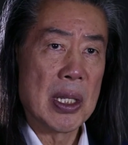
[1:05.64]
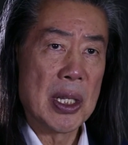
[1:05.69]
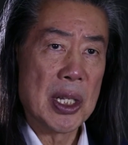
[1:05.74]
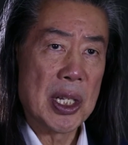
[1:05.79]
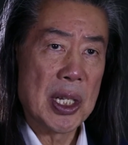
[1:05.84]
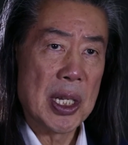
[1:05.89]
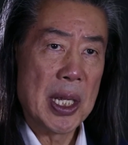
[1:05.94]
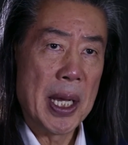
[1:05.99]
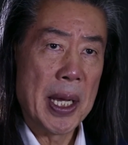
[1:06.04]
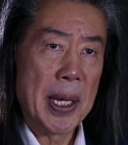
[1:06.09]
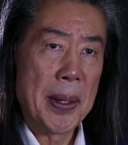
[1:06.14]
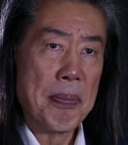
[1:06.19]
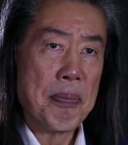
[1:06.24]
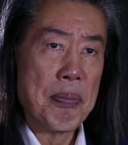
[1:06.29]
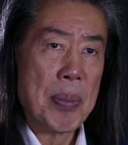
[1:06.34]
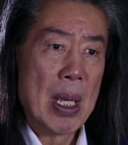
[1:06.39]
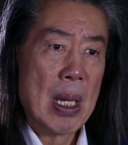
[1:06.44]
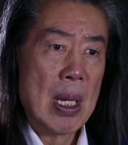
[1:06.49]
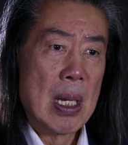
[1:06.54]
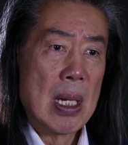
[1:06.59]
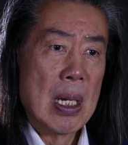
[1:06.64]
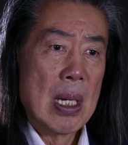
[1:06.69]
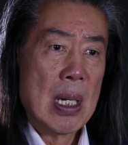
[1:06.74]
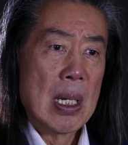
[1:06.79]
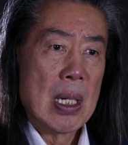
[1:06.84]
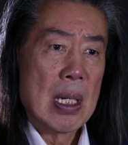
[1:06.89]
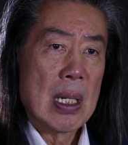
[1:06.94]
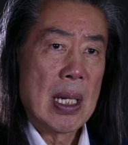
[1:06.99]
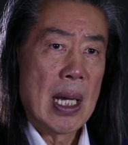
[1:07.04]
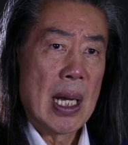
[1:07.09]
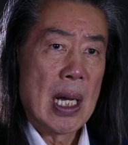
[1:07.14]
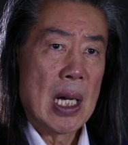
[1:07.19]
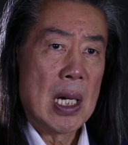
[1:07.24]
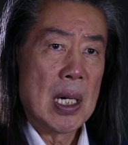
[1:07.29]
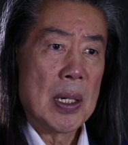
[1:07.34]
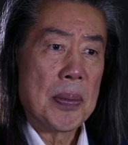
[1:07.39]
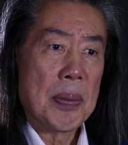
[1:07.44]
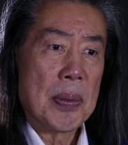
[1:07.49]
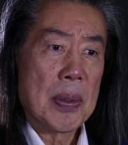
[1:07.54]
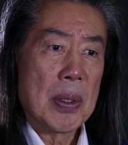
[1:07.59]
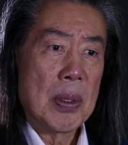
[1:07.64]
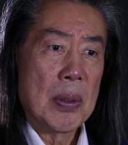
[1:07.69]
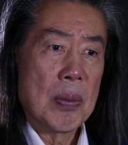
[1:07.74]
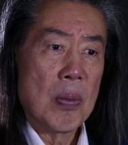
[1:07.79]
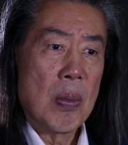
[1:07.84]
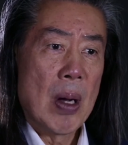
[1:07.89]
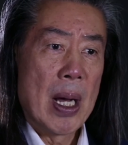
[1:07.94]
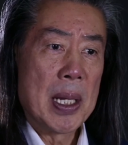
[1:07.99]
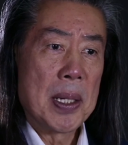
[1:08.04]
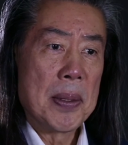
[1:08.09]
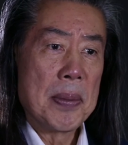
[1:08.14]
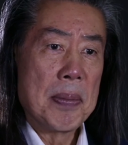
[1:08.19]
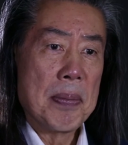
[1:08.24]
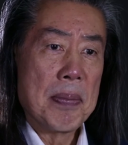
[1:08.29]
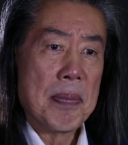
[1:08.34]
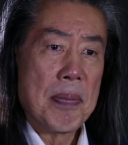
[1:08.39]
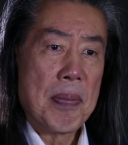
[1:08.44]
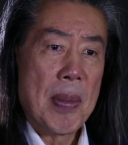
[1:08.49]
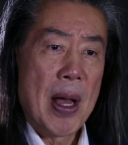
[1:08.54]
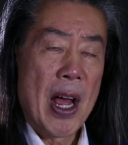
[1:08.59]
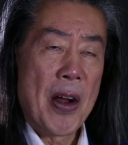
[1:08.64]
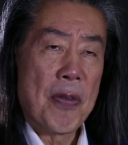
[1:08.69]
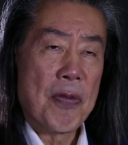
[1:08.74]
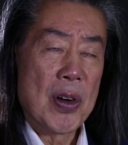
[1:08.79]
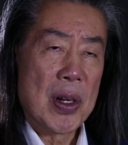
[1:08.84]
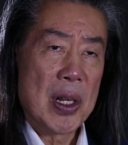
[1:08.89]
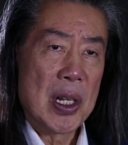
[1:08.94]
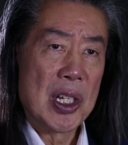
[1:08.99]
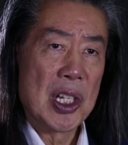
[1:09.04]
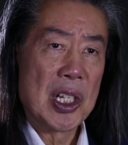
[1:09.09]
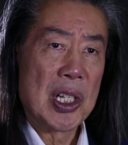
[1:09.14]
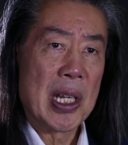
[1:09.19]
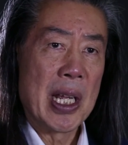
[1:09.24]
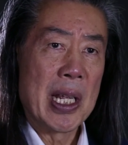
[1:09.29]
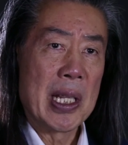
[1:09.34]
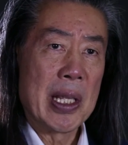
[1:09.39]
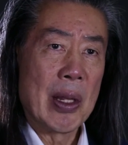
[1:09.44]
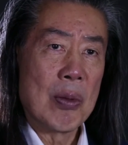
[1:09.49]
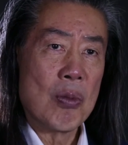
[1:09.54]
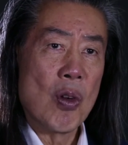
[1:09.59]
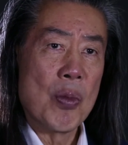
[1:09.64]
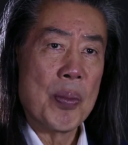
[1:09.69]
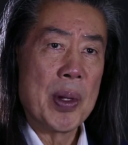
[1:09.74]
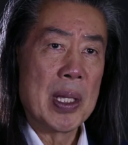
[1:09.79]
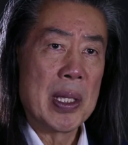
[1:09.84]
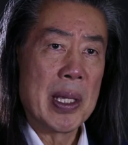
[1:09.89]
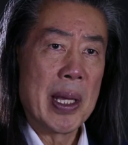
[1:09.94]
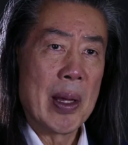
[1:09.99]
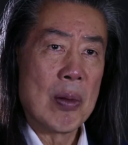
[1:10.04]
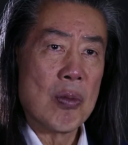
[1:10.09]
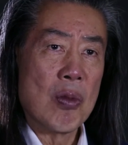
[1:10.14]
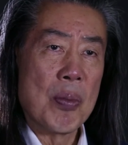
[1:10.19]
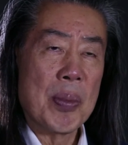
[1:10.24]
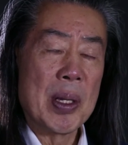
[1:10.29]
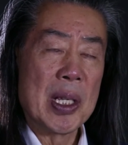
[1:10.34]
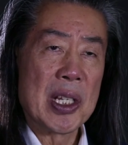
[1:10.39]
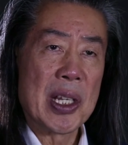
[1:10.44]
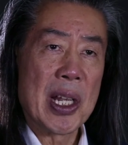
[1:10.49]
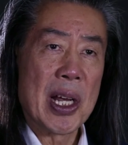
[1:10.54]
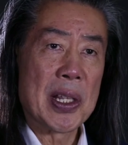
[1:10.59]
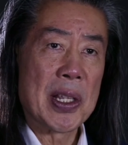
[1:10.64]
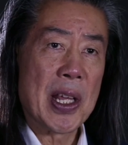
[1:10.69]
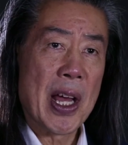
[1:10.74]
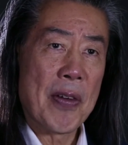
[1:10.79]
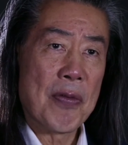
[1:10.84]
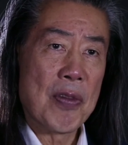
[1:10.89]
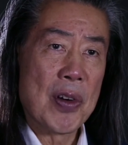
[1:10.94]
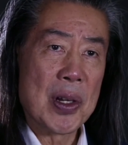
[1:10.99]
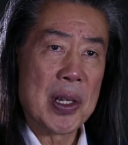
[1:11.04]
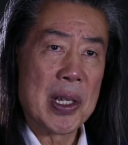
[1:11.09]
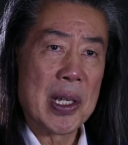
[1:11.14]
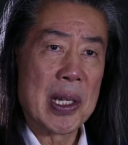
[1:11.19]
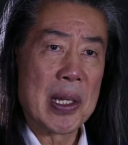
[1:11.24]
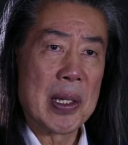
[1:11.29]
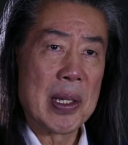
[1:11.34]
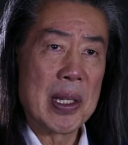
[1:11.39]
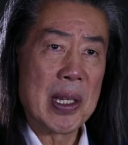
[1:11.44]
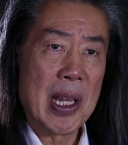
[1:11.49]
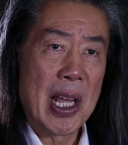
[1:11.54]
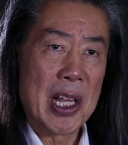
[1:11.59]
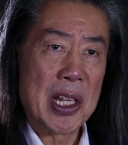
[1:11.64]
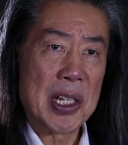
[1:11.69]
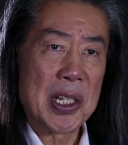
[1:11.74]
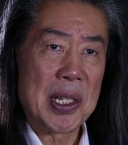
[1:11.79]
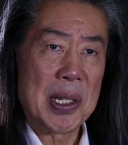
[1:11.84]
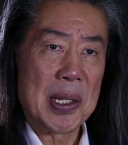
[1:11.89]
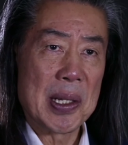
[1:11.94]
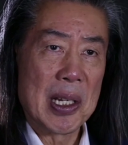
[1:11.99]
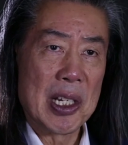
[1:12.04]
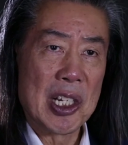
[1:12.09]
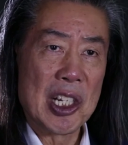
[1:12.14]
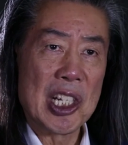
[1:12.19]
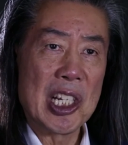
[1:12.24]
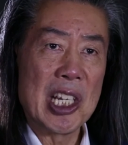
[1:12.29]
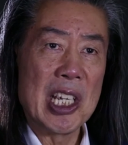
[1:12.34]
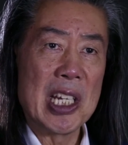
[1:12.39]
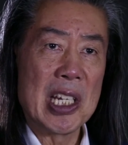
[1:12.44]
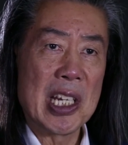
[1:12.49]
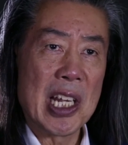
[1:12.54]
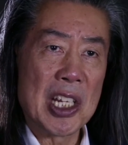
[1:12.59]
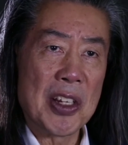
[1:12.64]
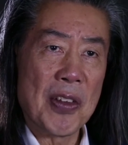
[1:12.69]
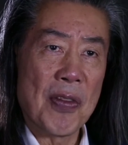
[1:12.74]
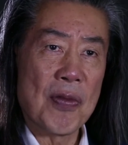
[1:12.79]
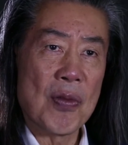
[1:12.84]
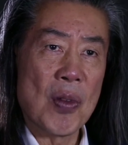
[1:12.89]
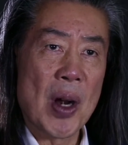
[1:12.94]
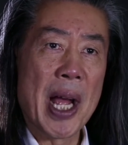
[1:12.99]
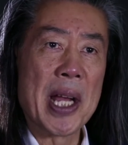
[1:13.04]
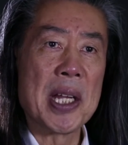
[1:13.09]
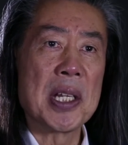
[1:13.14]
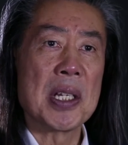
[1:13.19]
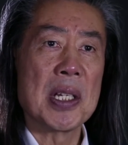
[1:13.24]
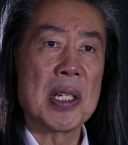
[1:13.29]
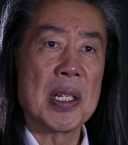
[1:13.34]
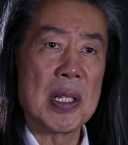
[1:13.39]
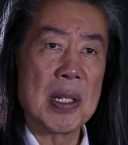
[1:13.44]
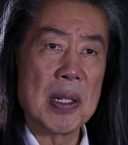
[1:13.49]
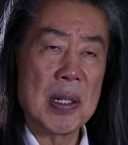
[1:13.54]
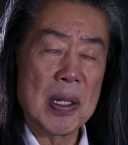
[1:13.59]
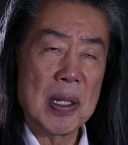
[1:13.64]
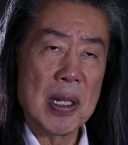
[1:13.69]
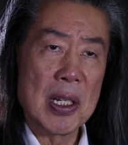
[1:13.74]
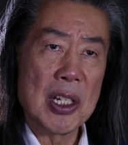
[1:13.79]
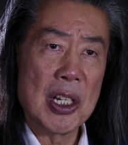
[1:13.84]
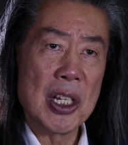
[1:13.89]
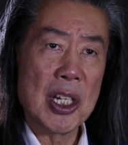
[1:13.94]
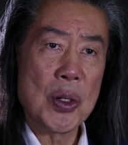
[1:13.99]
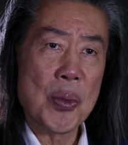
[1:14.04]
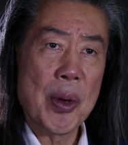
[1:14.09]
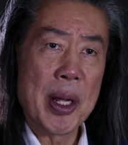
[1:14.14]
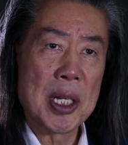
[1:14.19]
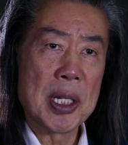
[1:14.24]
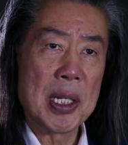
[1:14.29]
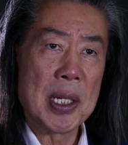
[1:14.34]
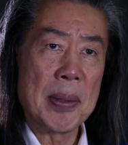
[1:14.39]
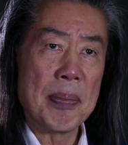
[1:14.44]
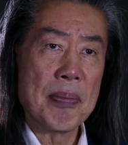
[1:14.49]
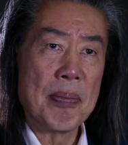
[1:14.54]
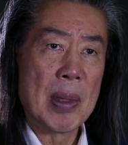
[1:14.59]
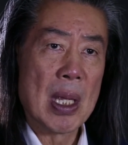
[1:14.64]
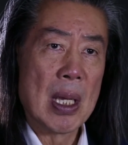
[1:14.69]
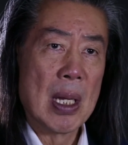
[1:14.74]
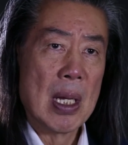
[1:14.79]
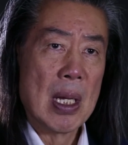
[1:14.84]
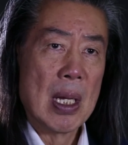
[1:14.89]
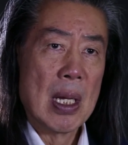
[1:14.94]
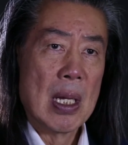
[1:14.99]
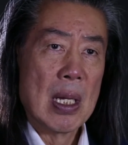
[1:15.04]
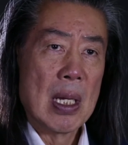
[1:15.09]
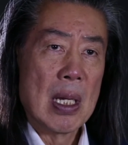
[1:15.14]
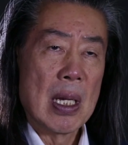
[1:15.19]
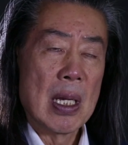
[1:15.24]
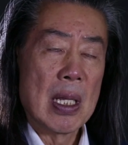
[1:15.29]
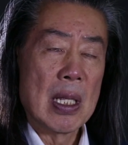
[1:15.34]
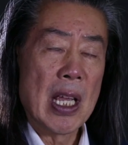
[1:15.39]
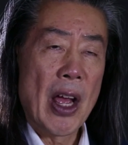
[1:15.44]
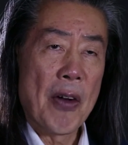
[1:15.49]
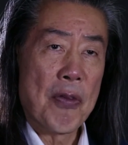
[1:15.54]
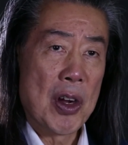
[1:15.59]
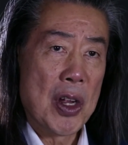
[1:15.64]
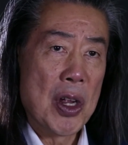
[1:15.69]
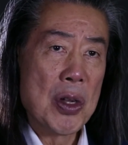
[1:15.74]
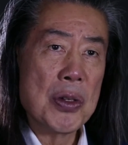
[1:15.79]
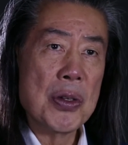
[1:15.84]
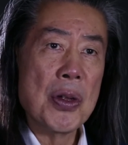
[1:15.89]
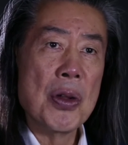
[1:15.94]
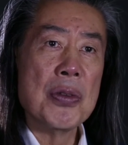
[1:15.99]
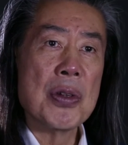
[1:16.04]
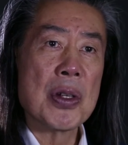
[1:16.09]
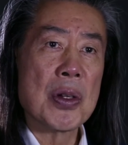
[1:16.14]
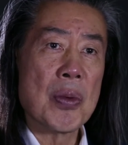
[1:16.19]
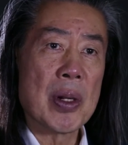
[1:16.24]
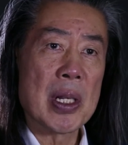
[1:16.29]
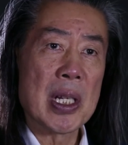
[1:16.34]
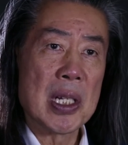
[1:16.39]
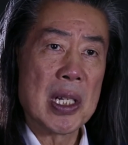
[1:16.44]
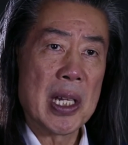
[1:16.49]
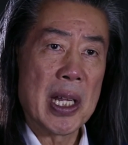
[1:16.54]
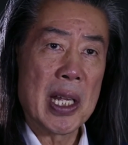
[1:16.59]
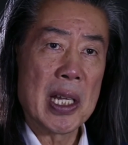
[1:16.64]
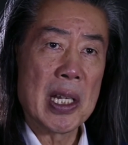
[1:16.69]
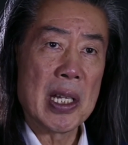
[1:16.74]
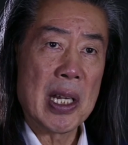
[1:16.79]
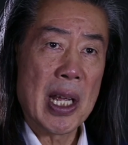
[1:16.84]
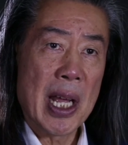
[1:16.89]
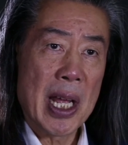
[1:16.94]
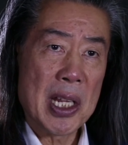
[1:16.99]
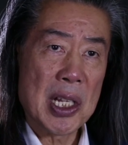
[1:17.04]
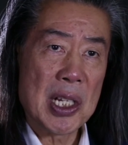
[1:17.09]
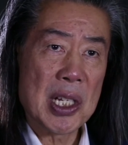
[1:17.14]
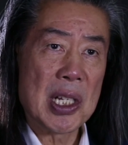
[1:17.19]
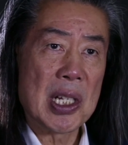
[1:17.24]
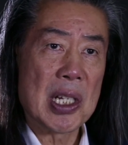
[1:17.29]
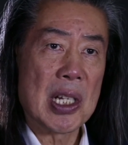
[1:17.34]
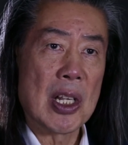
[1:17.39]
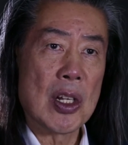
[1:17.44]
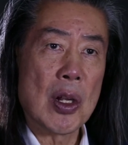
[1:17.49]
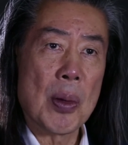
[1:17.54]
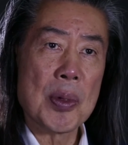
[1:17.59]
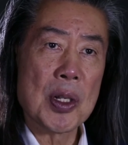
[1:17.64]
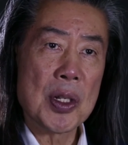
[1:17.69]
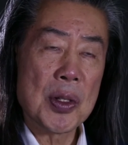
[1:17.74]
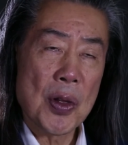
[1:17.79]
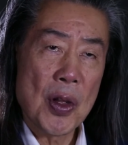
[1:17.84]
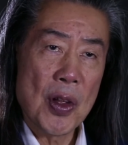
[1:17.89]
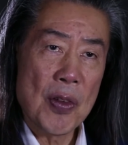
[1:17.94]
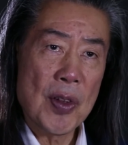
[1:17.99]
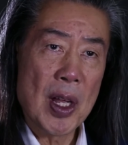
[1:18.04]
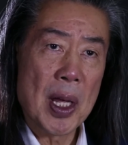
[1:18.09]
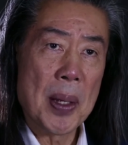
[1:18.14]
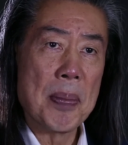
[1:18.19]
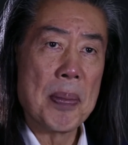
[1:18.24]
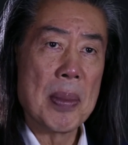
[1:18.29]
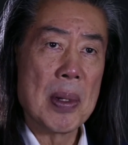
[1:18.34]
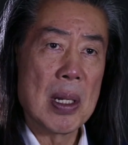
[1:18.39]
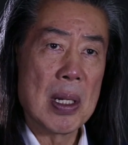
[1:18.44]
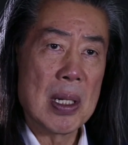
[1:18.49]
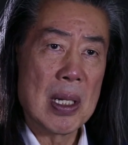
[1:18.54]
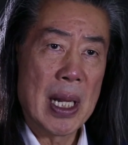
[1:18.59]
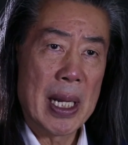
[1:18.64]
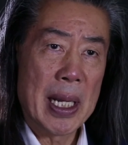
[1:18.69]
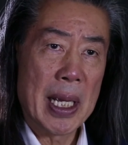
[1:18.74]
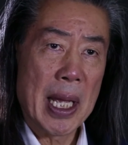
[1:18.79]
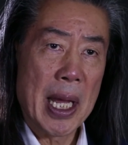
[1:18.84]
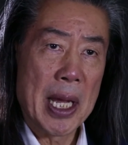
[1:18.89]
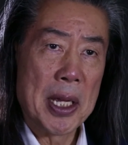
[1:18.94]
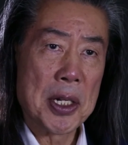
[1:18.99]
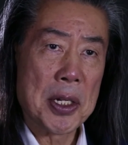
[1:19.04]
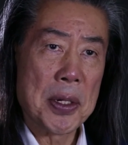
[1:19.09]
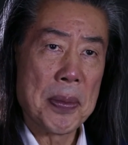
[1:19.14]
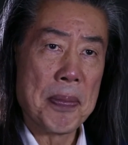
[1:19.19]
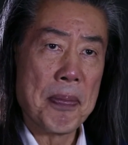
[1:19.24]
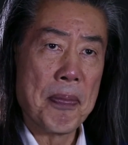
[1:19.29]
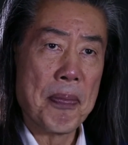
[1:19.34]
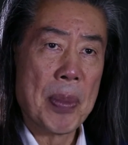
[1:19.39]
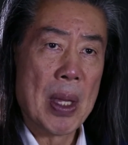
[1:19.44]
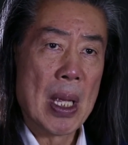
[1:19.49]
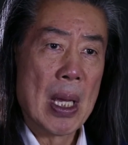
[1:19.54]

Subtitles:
this year. Now, the one African state that will be there will be South Africa. It has a seat as of right in the G20. And the African Union will attend as an observer delegation.